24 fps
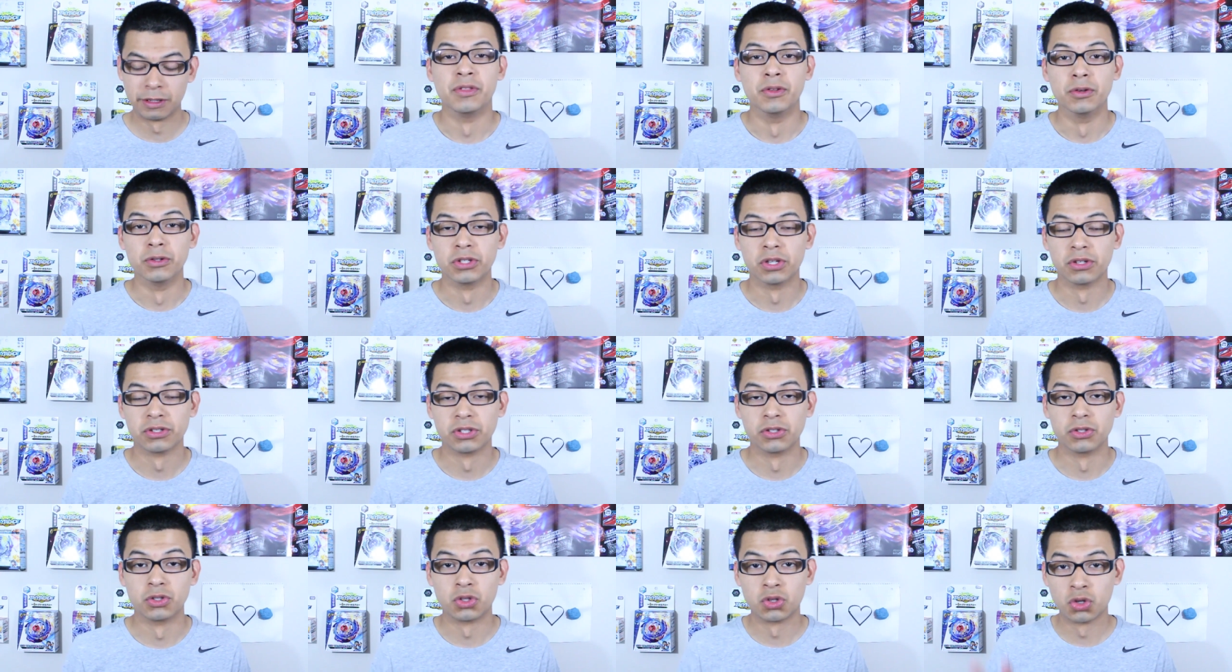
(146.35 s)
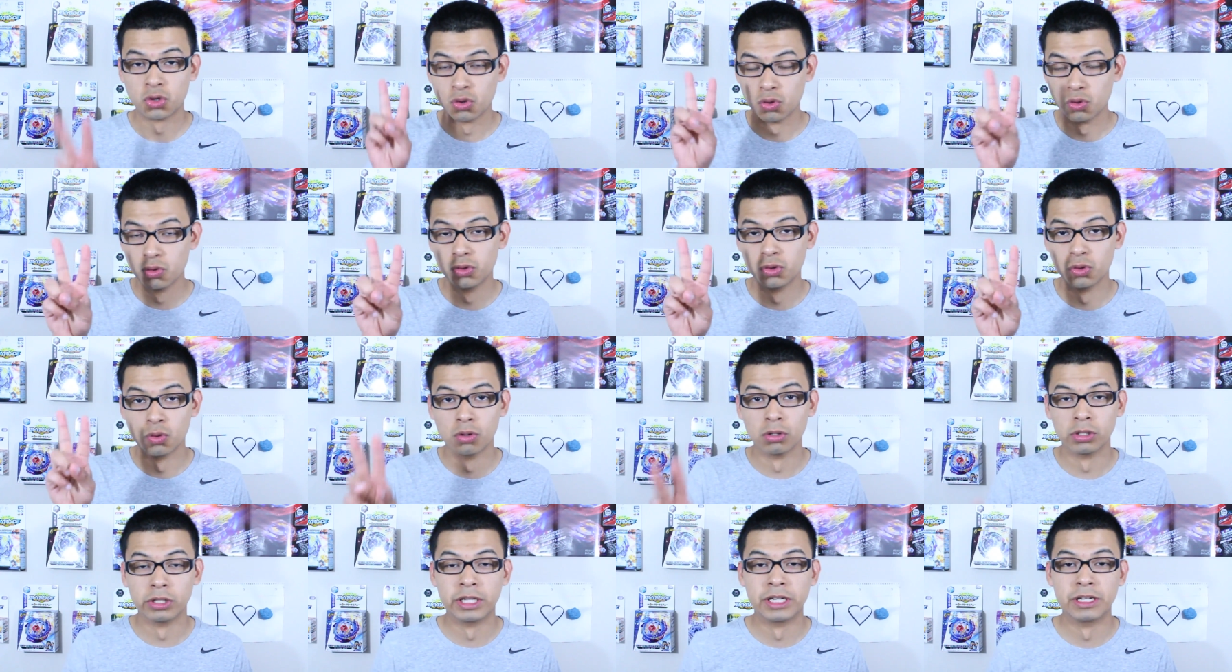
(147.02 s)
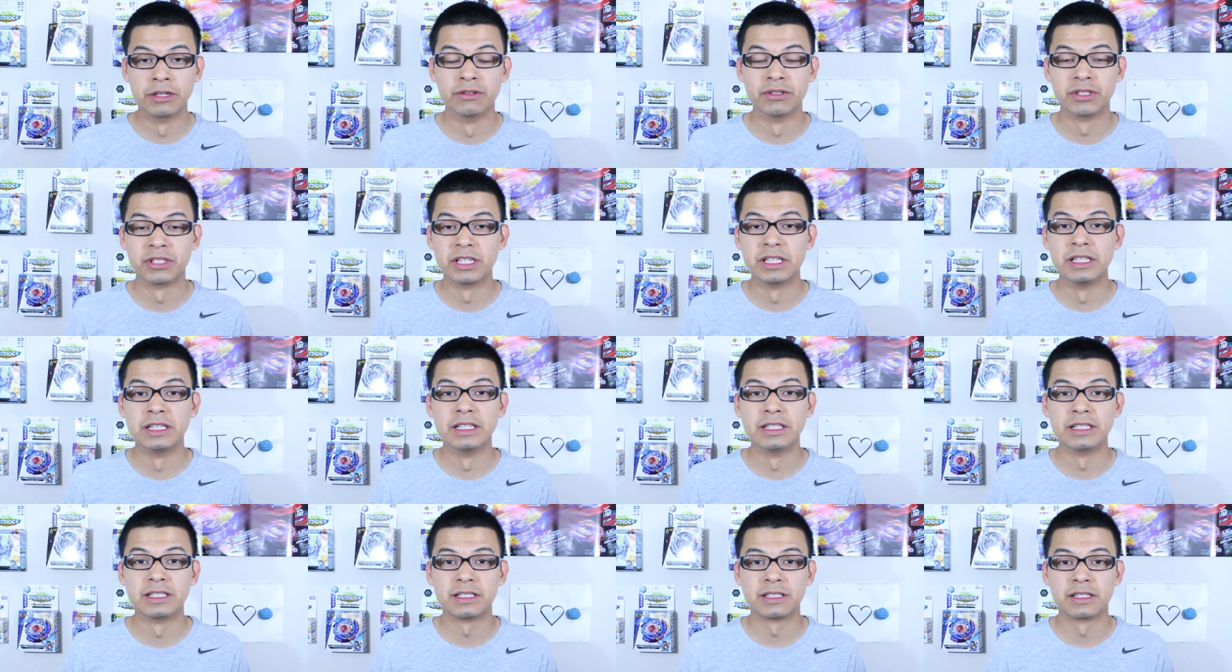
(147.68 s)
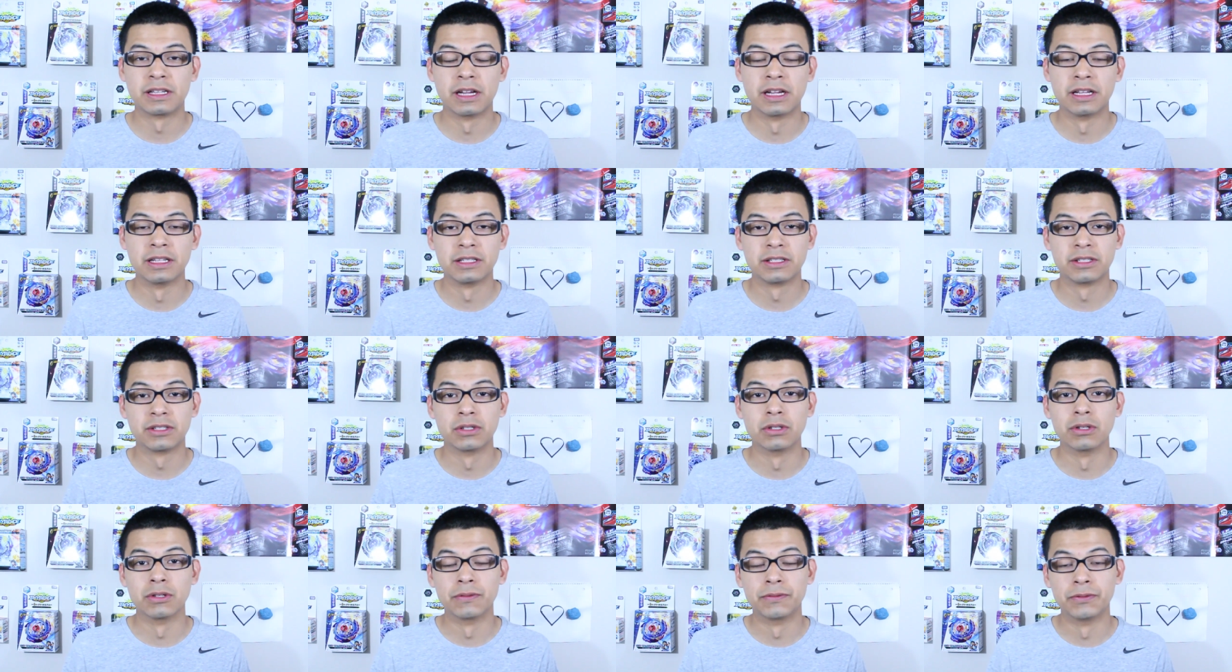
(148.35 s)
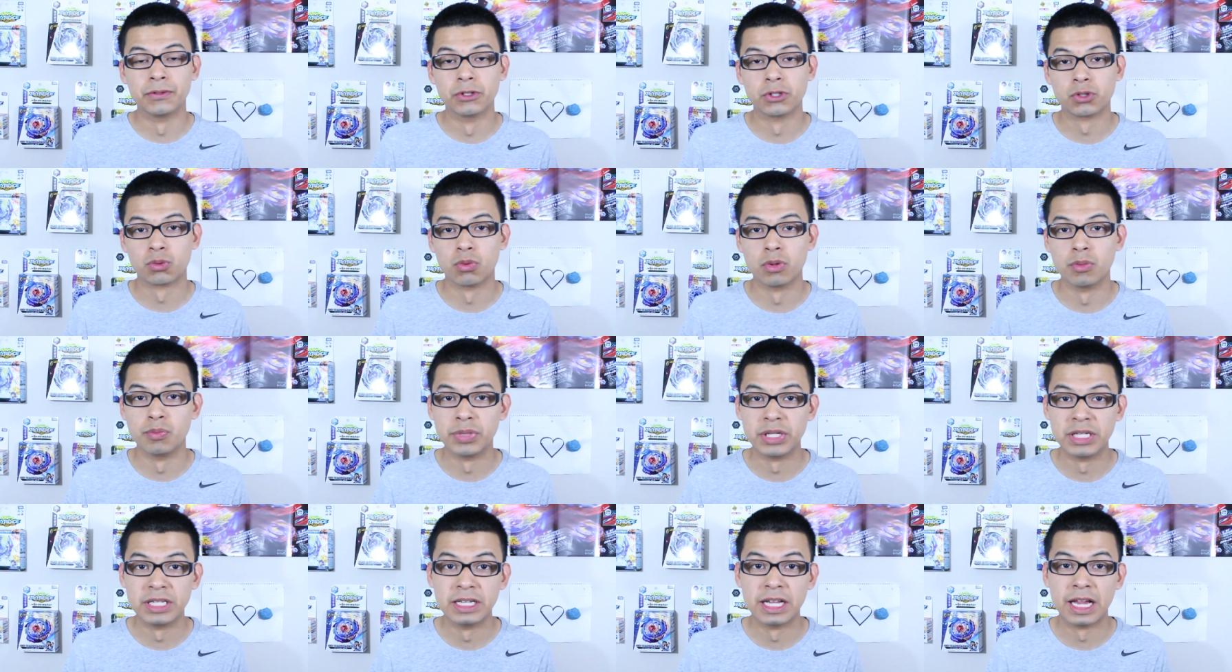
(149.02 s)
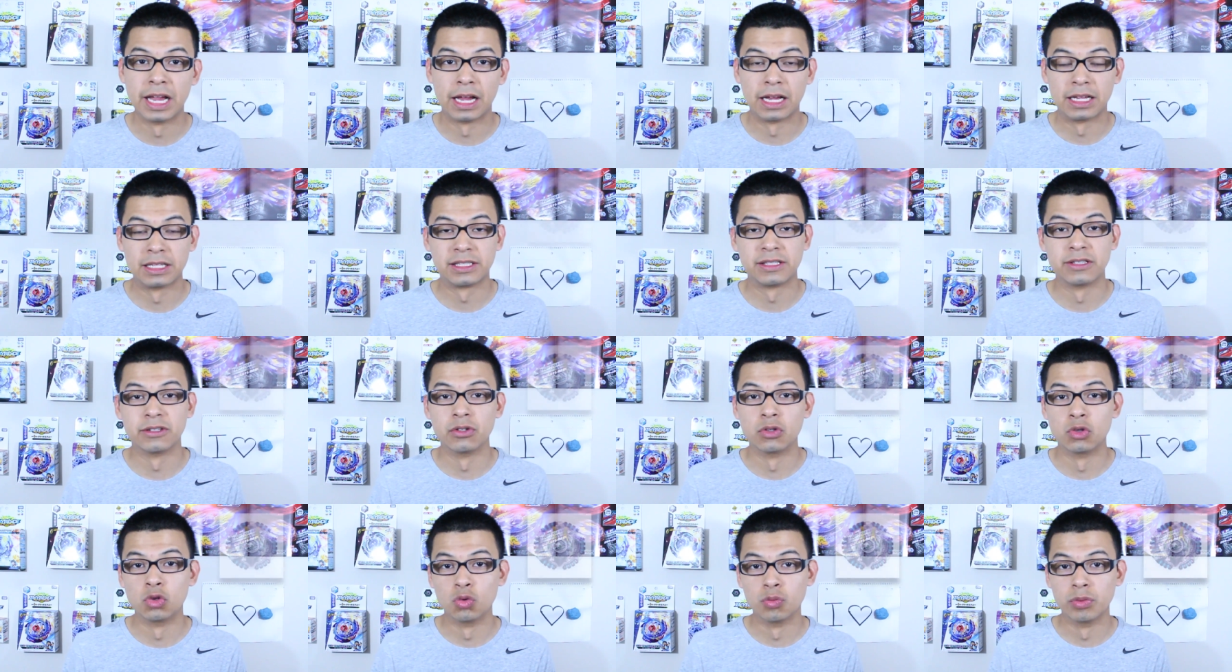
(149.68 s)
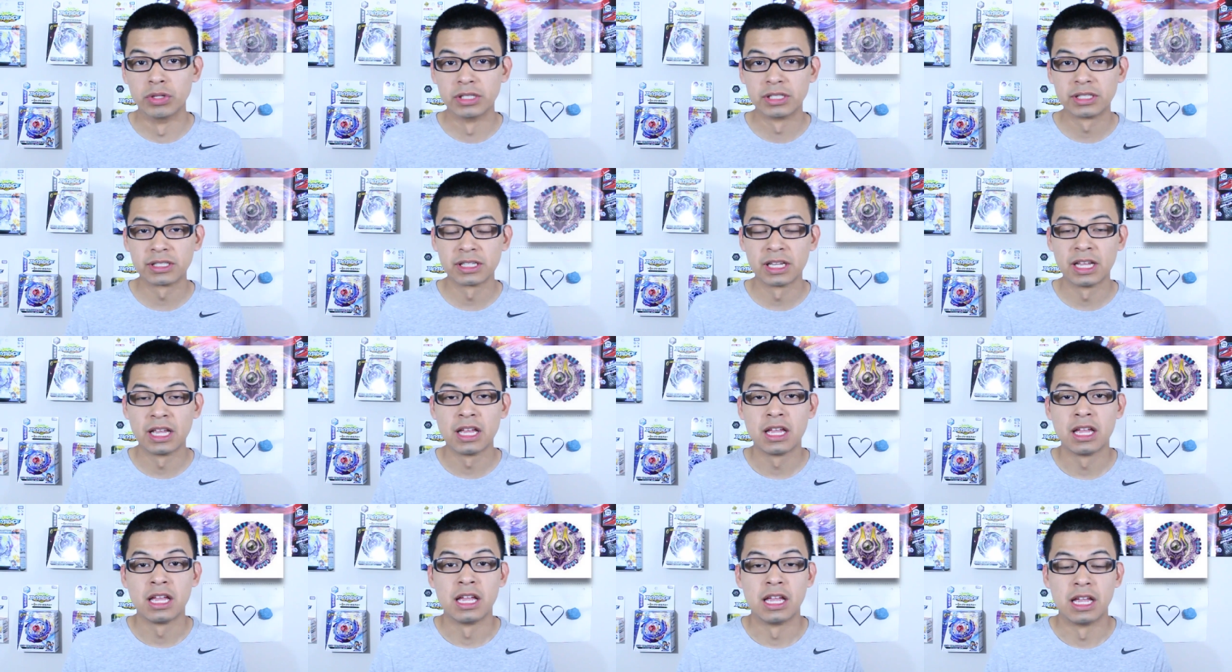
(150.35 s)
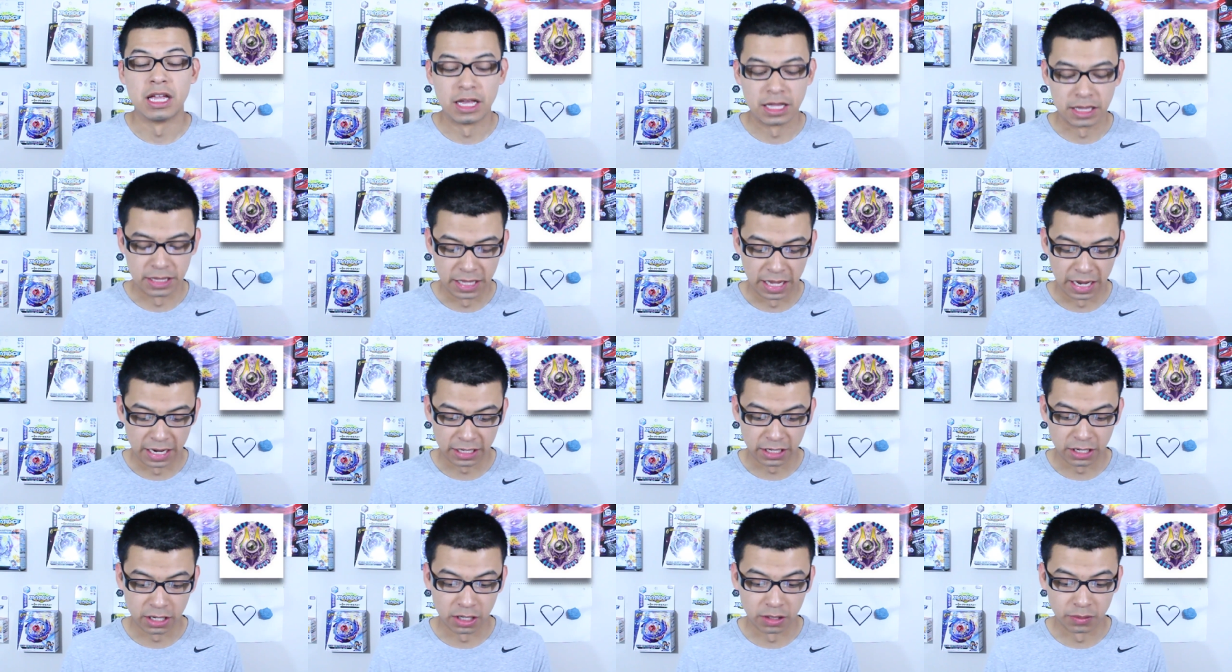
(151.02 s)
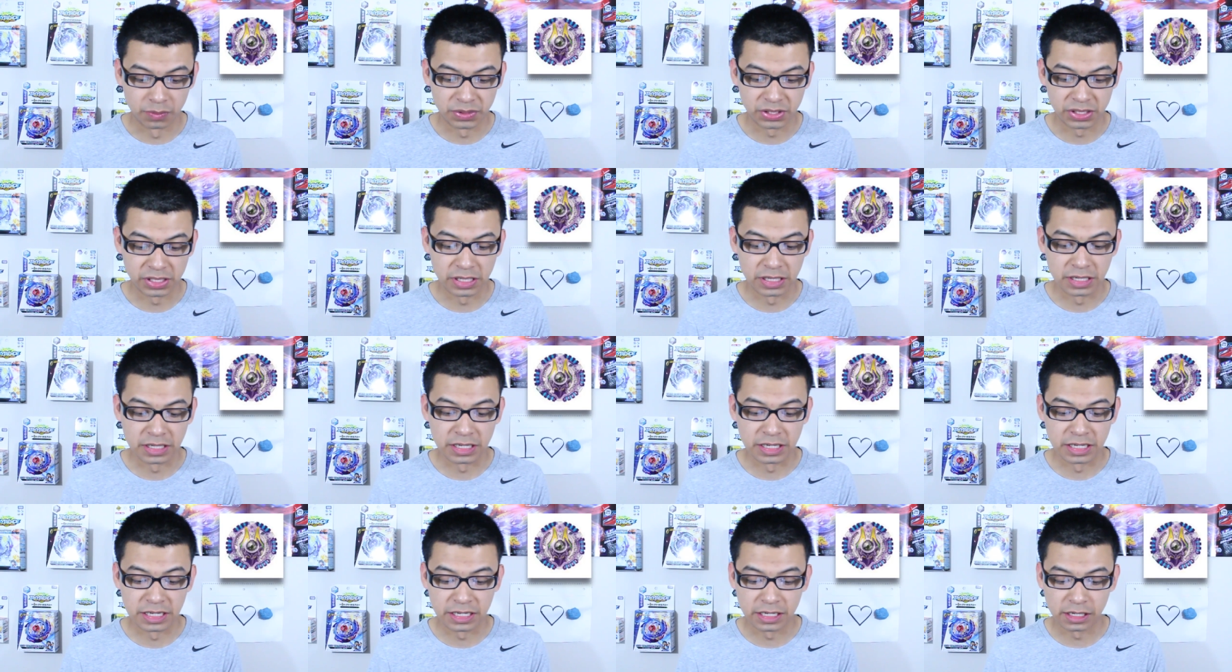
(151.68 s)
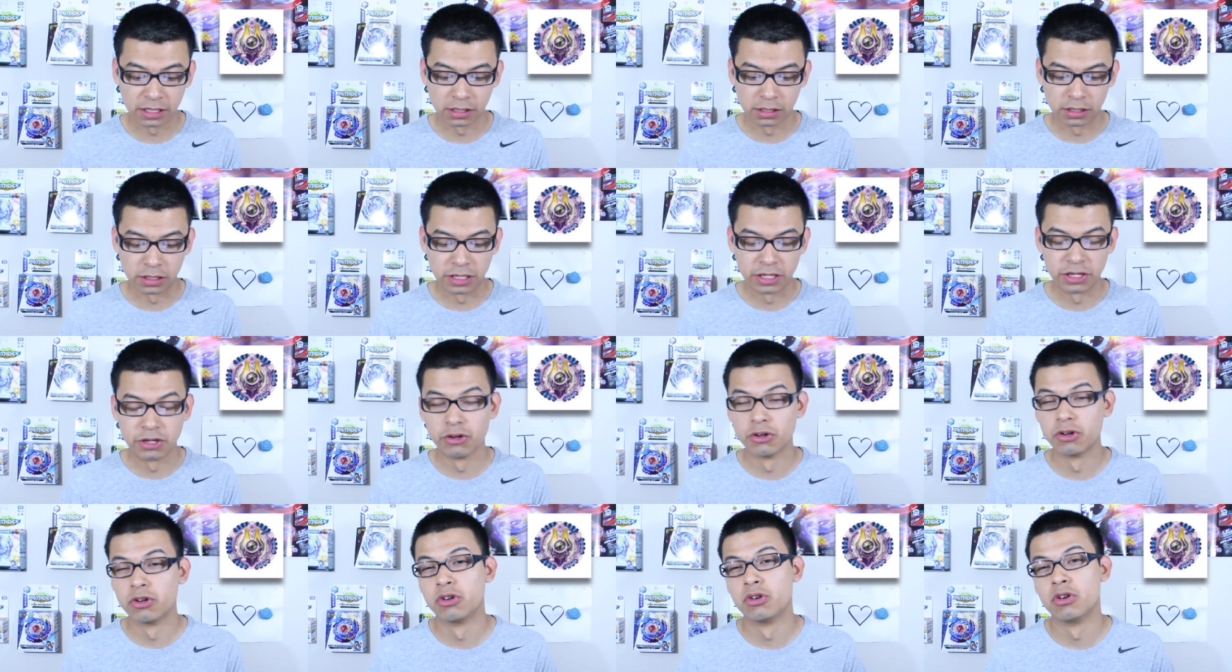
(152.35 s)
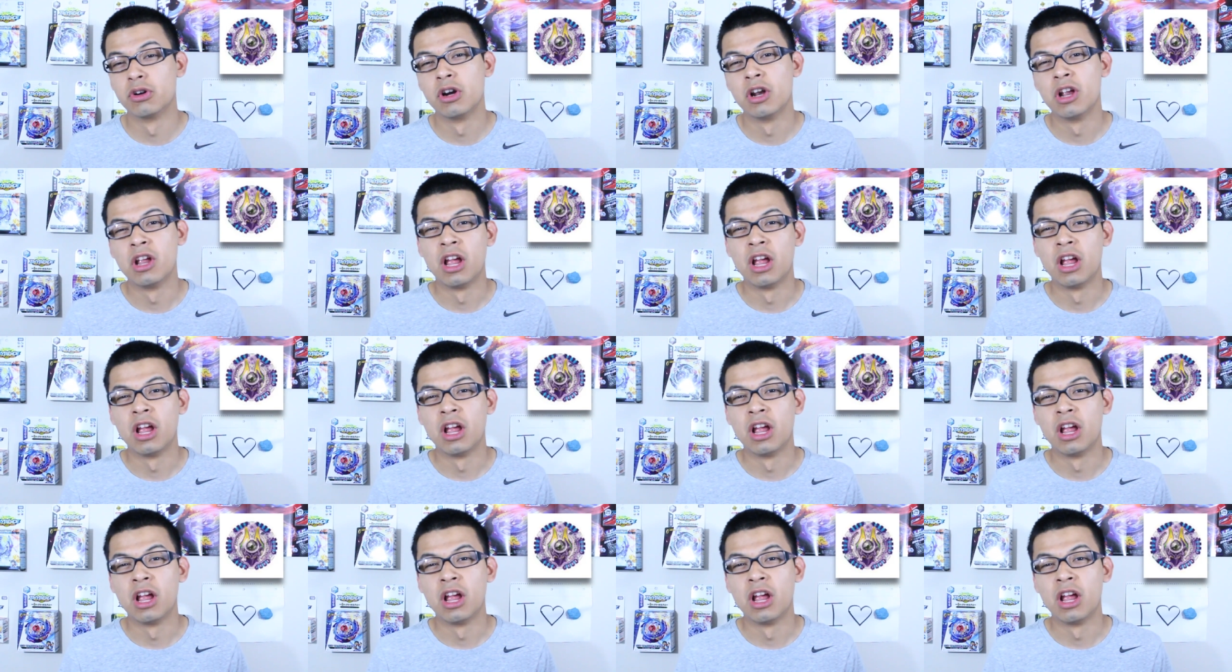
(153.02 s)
There's also 2 dual layers in this set, so the first one being Acid Anubis, and that comes in a clear,